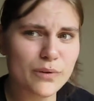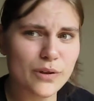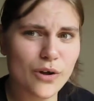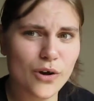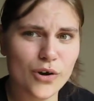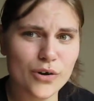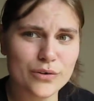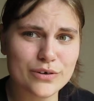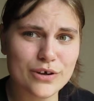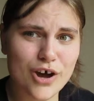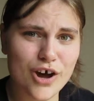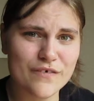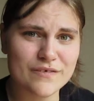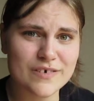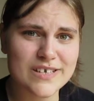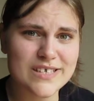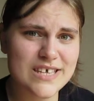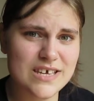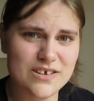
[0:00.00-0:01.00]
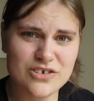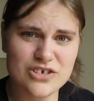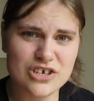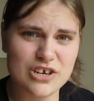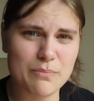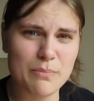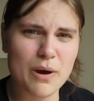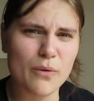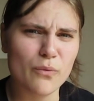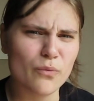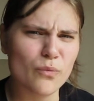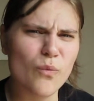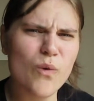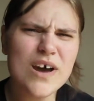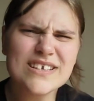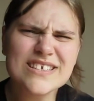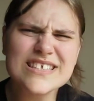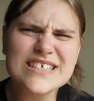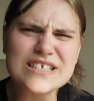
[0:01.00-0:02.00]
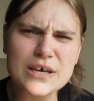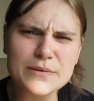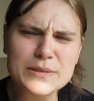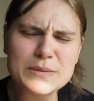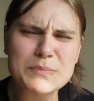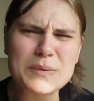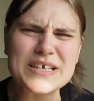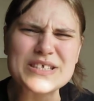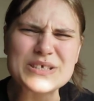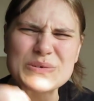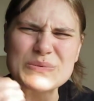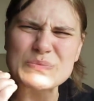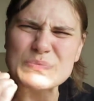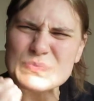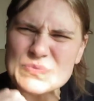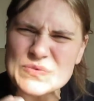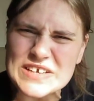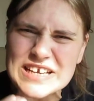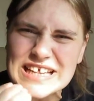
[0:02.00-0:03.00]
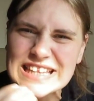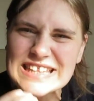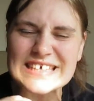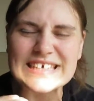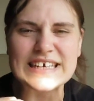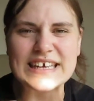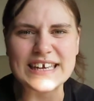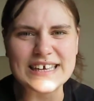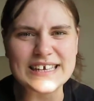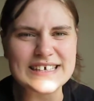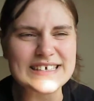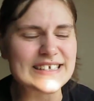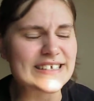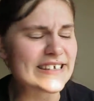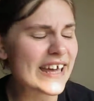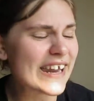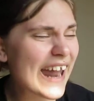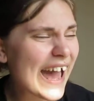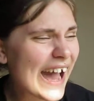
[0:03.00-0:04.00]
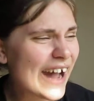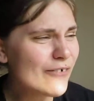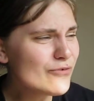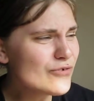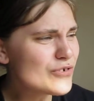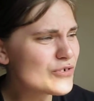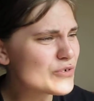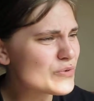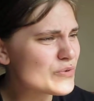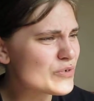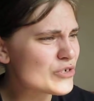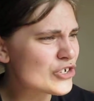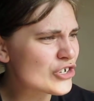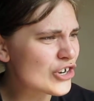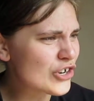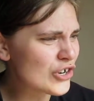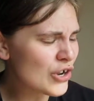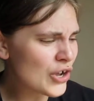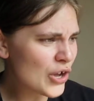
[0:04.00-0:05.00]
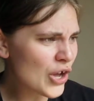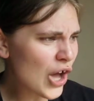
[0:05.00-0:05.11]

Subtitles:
long conversation about what subspace really is and how do